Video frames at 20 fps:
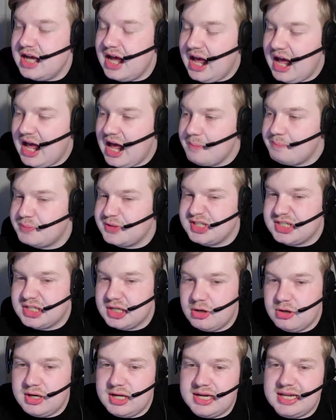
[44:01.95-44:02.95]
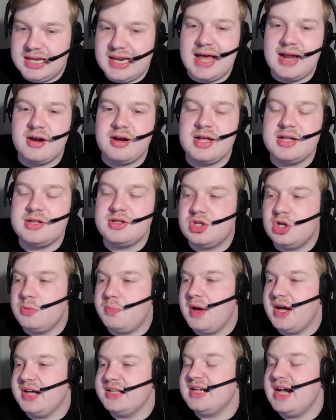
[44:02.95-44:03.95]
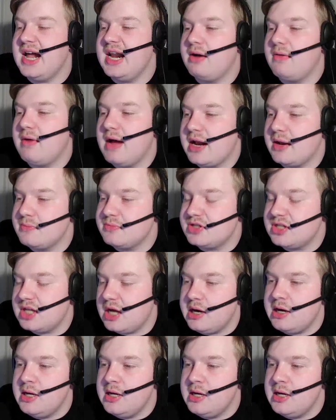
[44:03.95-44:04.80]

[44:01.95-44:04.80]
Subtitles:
absolutely clattered into by Tyler Adams there.